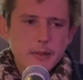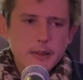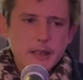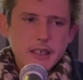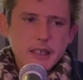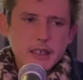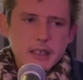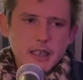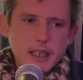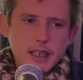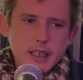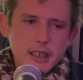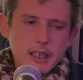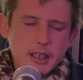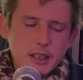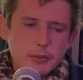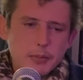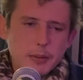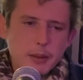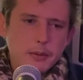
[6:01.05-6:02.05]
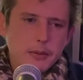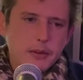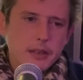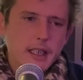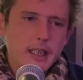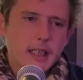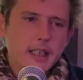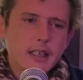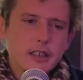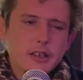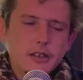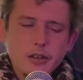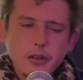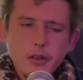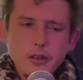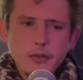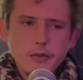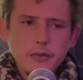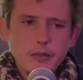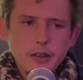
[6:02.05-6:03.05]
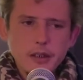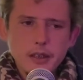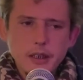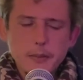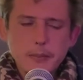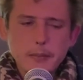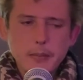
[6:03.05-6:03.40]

But this is how these people think, and it's not a very